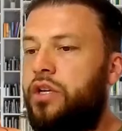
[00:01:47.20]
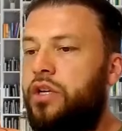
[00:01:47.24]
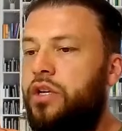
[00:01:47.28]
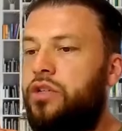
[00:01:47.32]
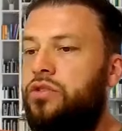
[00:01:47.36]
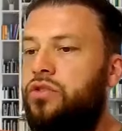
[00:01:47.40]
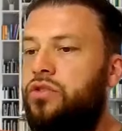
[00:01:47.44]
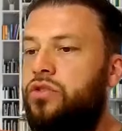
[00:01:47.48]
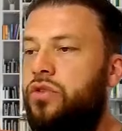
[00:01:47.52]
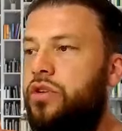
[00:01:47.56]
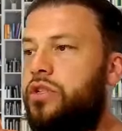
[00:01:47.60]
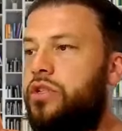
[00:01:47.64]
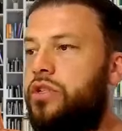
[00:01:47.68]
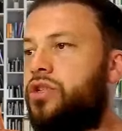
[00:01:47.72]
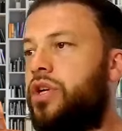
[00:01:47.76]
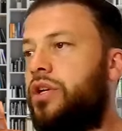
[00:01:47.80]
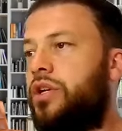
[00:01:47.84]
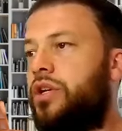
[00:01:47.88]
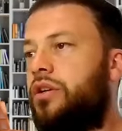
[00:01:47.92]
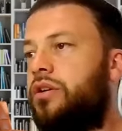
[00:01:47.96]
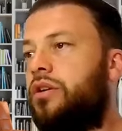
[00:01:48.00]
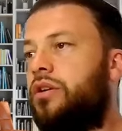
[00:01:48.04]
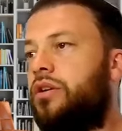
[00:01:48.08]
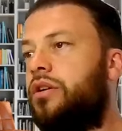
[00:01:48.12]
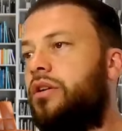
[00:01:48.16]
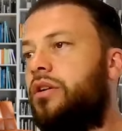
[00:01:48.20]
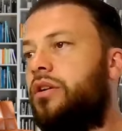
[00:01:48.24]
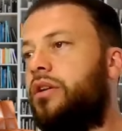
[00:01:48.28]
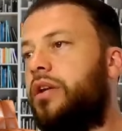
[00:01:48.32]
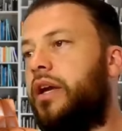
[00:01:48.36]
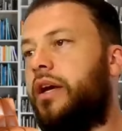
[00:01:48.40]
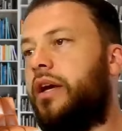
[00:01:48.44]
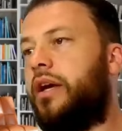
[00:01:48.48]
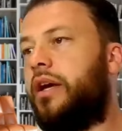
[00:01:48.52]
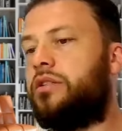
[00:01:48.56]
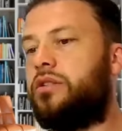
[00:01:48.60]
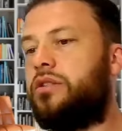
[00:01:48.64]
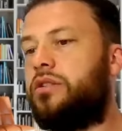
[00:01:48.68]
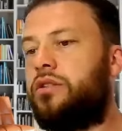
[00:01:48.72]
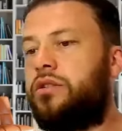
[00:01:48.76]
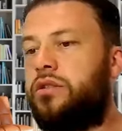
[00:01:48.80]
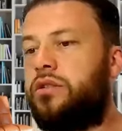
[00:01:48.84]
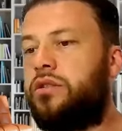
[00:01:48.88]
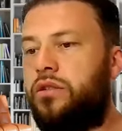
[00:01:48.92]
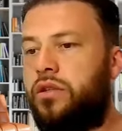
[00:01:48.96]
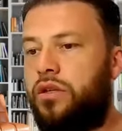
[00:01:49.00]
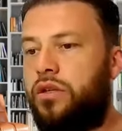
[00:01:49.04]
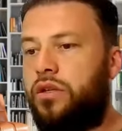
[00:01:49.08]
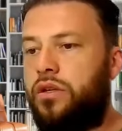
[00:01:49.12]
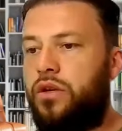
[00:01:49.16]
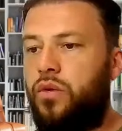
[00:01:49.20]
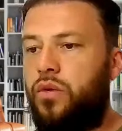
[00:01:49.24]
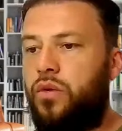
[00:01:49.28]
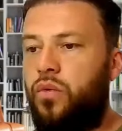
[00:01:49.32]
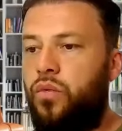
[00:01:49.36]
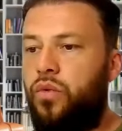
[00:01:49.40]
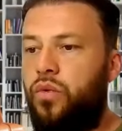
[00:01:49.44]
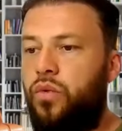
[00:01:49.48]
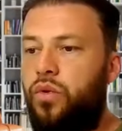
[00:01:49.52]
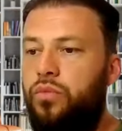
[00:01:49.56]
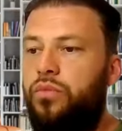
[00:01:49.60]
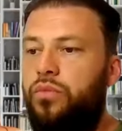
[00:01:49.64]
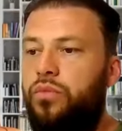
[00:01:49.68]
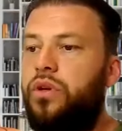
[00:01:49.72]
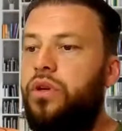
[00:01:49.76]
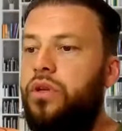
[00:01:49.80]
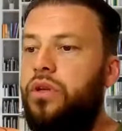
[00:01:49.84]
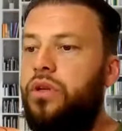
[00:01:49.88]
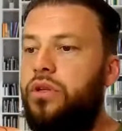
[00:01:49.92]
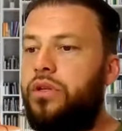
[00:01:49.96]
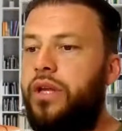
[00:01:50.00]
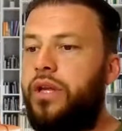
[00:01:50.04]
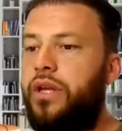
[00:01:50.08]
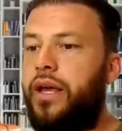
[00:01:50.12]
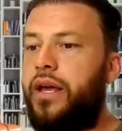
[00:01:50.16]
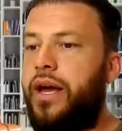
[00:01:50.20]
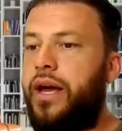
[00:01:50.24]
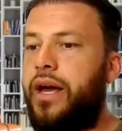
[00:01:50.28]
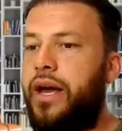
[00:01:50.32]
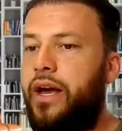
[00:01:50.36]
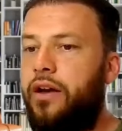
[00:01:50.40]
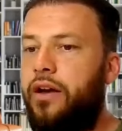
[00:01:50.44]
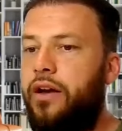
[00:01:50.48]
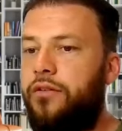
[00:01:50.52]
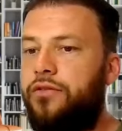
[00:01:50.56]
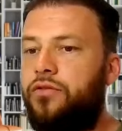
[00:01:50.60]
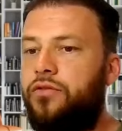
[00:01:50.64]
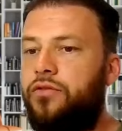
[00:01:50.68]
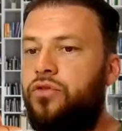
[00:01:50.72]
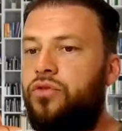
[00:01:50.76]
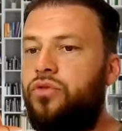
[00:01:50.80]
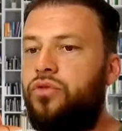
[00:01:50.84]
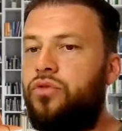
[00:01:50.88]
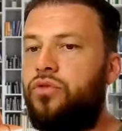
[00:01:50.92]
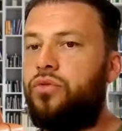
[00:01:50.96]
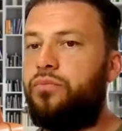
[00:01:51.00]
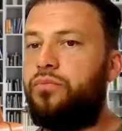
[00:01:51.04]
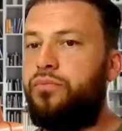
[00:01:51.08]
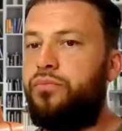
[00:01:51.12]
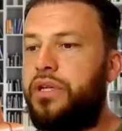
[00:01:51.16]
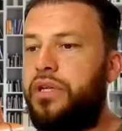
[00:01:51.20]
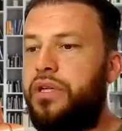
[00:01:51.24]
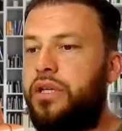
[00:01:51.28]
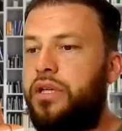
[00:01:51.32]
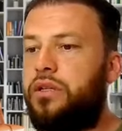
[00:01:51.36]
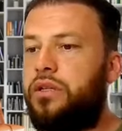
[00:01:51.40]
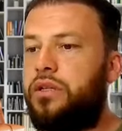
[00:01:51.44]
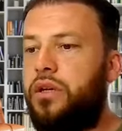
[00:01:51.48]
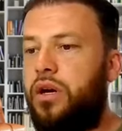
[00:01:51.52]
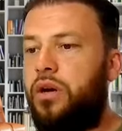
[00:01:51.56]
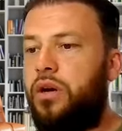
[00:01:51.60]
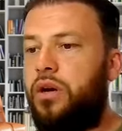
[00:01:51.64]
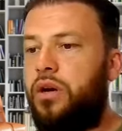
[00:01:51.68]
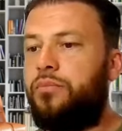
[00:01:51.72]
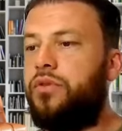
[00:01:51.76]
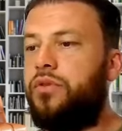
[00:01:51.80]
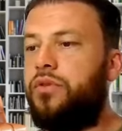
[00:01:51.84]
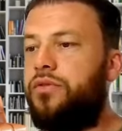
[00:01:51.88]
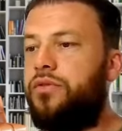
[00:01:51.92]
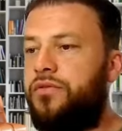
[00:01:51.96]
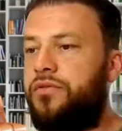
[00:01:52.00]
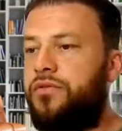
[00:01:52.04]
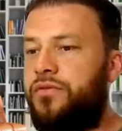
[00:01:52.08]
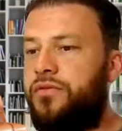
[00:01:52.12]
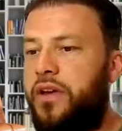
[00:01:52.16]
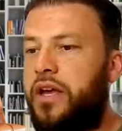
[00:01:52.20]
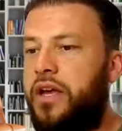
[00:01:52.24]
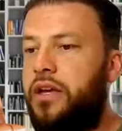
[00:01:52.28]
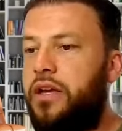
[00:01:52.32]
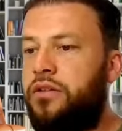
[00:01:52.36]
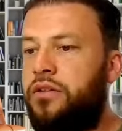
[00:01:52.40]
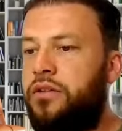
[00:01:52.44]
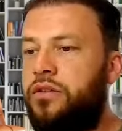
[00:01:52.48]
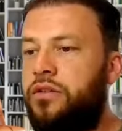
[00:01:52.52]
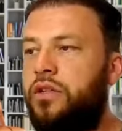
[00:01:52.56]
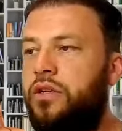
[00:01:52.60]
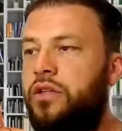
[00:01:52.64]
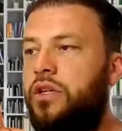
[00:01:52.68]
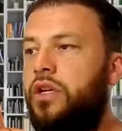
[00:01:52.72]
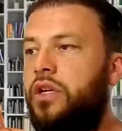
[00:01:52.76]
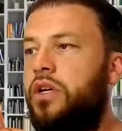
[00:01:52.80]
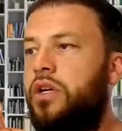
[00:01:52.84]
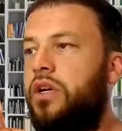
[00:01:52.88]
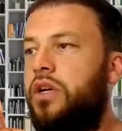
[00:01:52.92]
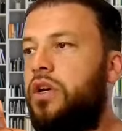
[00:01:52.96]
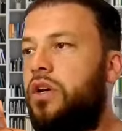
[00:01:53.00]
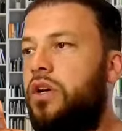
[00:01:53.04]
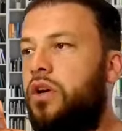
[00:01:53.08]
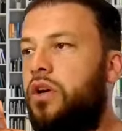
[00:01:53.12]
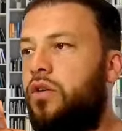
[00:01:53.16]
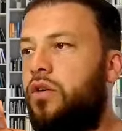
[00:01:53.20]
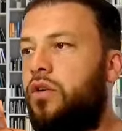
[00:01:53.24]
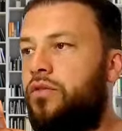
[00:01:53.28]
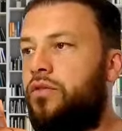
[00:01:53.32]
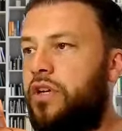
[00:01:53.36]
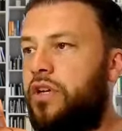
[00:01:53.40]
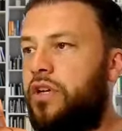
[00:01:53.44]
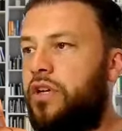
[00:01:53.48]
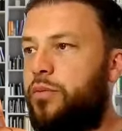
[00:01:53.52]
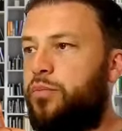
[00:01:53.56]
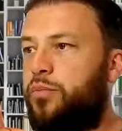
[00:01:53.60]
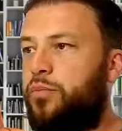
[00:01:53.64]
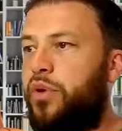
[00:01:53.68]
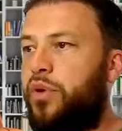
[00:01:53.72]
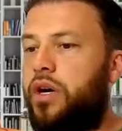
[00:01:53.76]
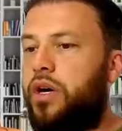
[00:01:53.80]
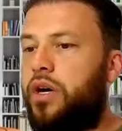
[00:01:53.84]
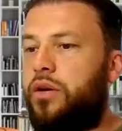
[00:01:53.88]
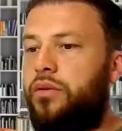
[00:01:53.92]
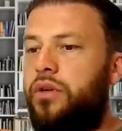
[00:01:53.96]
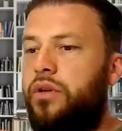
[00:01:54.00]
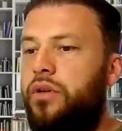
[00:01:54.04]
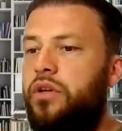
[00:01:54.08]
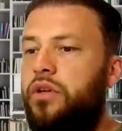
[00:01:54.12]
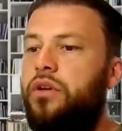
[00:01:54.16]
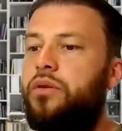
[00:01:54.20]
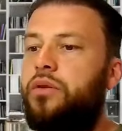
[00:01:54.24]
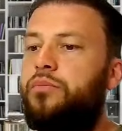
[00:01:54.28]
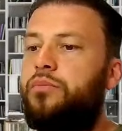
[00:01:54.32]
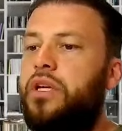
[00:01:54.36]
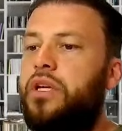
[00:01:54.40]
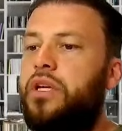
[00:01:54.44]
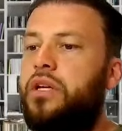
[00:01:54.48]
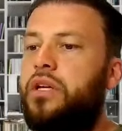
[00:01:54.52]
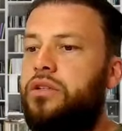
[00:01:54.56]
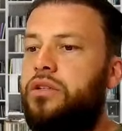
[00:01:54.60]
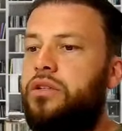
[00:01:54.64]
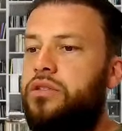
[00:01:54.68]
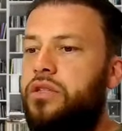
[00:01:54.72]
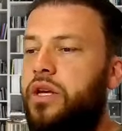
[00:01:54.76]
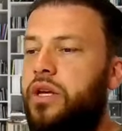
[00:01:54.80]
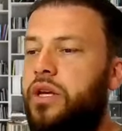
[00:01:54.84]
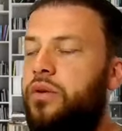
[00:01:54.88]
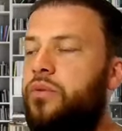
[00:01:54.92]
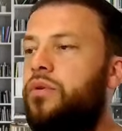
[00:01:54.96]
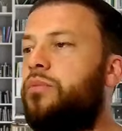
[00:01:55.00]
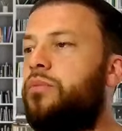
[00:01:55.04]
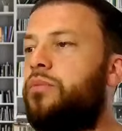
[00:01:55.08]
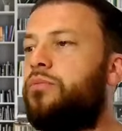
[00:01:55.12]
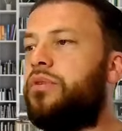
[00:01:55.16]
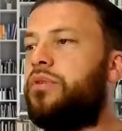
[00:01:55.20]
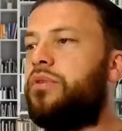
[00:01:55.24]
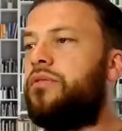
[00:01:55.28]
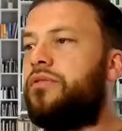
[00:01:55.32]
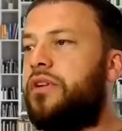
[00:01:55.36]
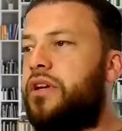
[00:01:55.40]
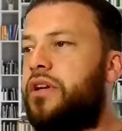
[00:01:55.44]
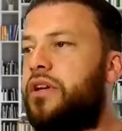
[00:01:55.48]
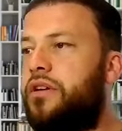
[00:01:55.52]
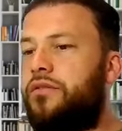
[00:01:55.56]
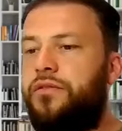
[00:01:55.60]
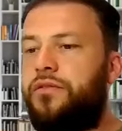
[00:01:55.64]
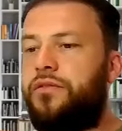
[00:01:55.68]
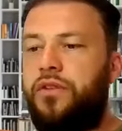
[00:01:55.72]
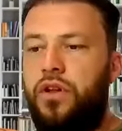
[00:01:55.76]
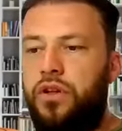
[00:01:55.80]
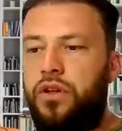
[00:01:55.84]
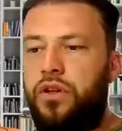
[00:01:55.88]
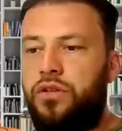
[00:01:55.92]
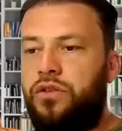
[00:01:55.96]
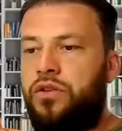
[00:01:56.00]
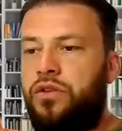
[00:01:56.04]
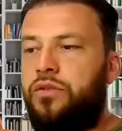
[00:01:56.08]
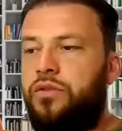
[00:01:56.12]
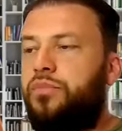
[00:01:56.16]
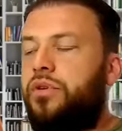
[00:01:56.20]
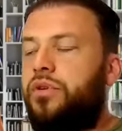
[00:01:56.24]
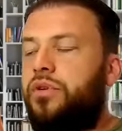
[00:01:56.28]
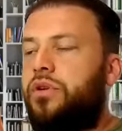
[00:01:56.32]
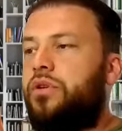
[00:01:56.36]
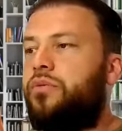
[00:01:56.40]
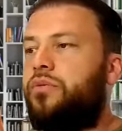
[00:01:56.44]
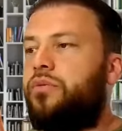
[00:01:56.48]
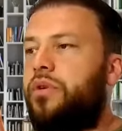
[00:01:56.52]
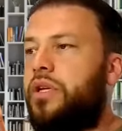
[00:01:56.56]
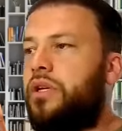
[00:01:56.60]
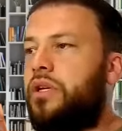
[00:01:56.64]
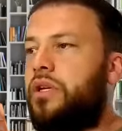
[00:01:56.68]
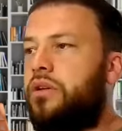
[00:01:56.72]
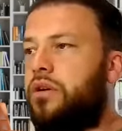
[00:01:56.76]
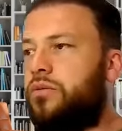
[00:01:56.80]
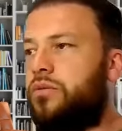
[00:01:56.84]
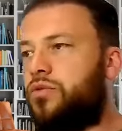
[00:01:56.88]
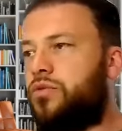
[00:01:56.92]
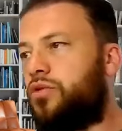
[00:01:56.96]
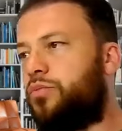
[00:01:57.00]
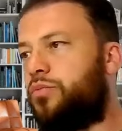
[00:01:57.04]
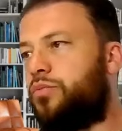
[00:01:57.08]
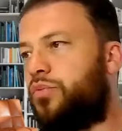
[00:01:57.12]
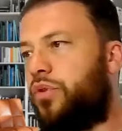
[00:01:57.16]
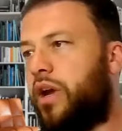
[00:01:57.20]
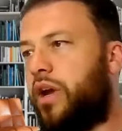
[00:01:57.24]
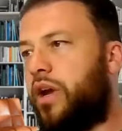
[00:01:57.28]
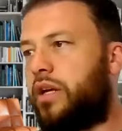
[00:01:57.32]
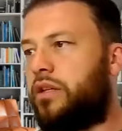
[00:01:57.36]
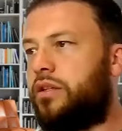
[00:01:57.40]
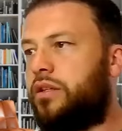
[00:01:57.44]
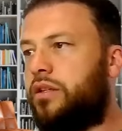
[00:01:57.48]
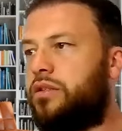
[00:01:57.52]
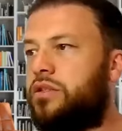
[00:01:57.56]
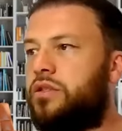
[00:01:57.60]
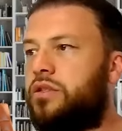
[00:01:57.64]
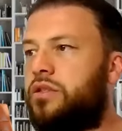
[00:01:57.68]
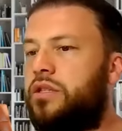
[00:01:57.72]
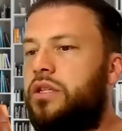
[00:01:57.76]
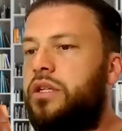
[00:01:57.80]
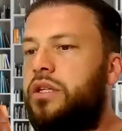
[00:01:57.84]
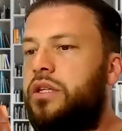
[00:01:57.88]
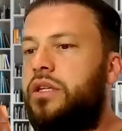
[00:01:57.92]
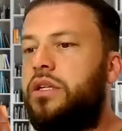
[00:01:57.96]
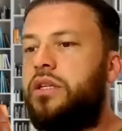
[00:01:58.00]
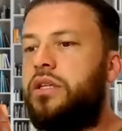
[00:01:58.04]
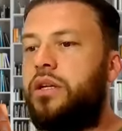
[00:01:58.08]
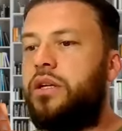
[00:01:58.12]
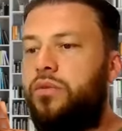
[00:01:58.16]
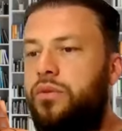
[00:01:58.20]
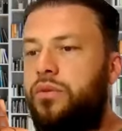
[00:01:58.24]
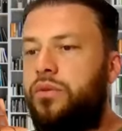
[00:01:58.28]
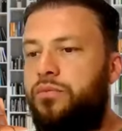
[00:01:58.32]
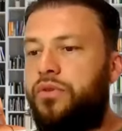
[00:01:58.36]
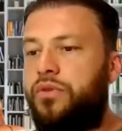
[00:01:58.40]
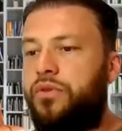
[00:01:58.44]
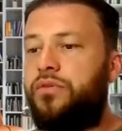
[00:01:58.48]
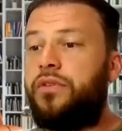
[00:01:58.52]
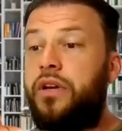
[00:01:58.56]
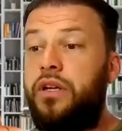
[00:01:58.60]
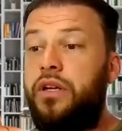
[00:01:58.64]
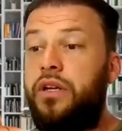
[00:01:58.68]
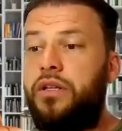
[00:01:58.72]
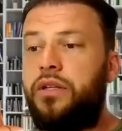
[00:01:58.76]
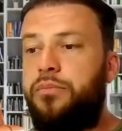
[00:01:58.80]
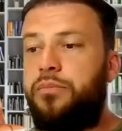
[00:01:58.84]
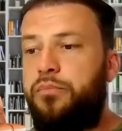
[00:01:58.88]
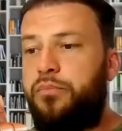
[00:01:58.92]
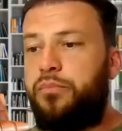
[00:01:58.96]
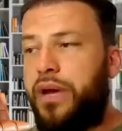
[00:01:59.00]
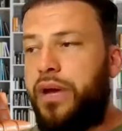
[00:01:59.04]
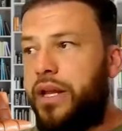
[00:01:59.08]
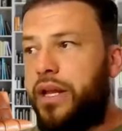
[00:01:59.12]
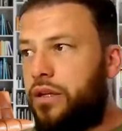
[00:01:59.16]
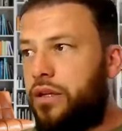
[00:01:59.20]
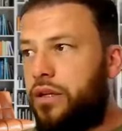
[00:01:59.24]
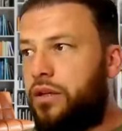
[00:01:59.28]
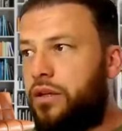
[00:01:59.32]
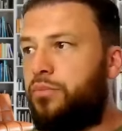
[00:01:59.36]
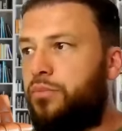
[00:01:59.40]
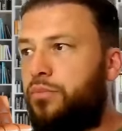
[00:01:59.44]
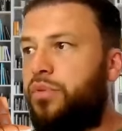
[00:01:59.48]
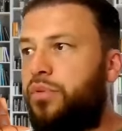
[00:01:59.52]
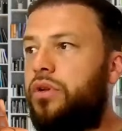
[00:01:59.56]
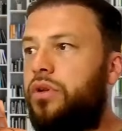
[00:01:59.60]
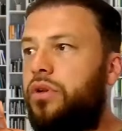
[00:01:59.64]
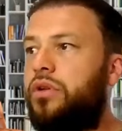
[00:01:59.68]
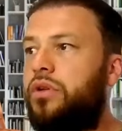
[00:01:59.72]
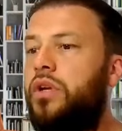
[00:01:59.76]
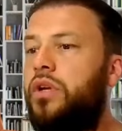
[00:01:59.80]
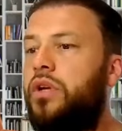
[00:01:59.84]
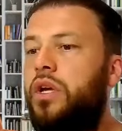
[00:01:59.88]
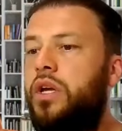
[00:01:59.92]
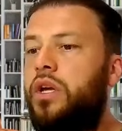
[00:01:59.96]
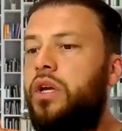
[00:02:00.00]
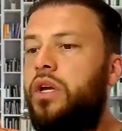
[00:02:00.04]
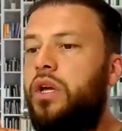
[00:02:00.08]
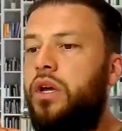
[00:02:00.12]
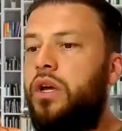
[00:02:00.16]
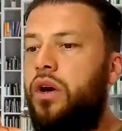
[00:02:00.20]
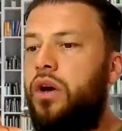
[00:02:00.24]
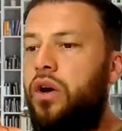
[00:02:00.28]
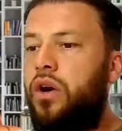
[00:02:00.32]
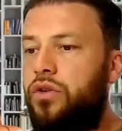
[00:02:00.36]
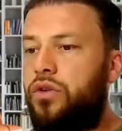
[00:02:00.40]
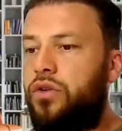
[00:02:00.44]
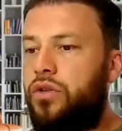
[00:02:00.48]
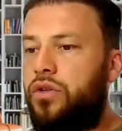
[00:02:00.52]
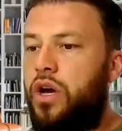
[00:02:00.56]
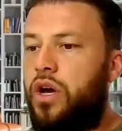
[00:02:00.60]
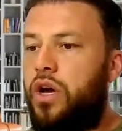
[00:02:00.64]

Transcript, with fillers: So in general, yes, the woman, they have to build up the faith of their partner because they will be very vulnerable when it comes to pregnancy. They will be very dependable on the